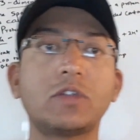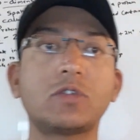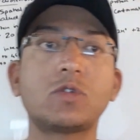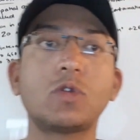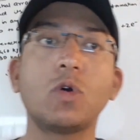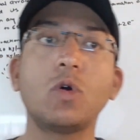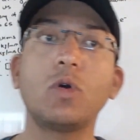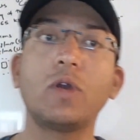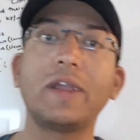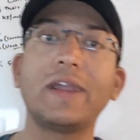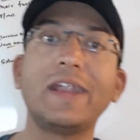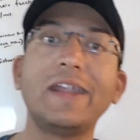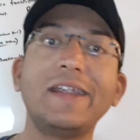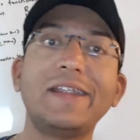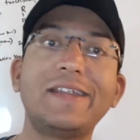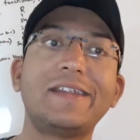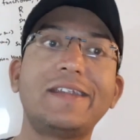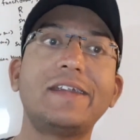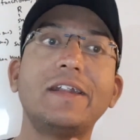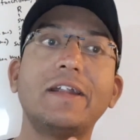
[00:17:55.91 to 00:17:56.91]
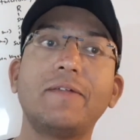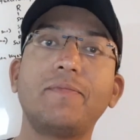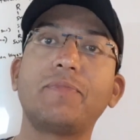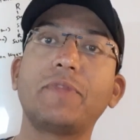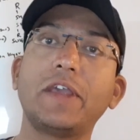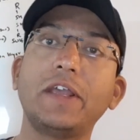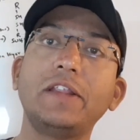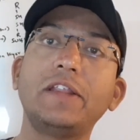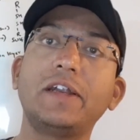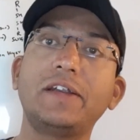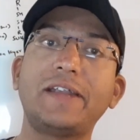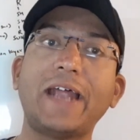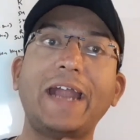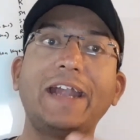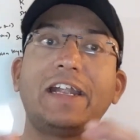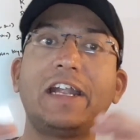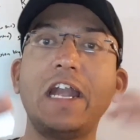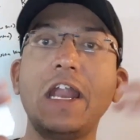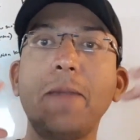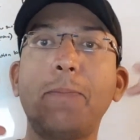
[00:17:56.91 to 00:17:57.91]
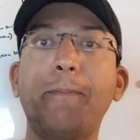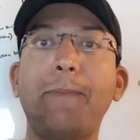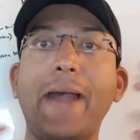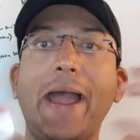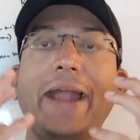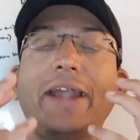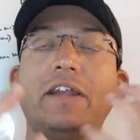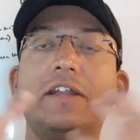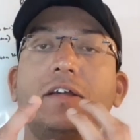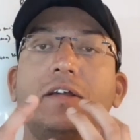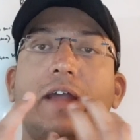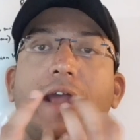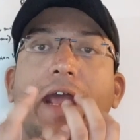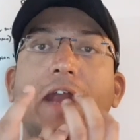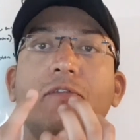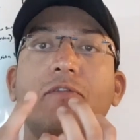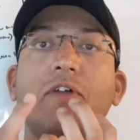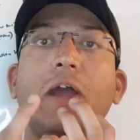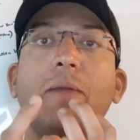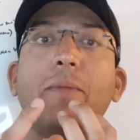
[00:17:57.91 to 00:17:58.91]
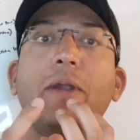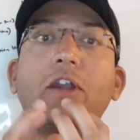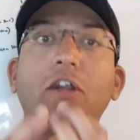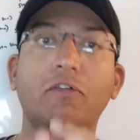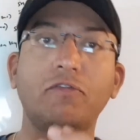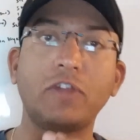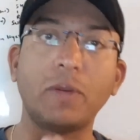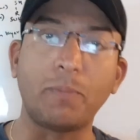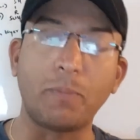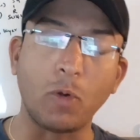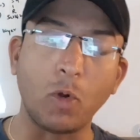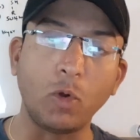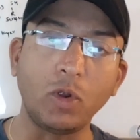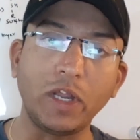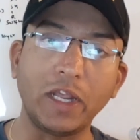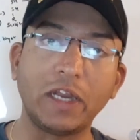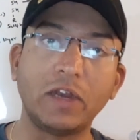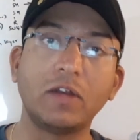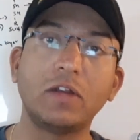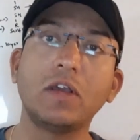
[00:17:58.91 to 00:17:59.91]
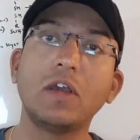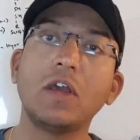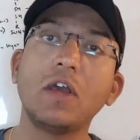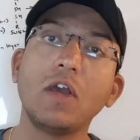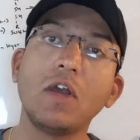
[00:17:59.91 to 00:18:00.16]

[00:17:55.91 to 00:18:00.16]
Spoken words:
So in the tightly packed environment of the protein,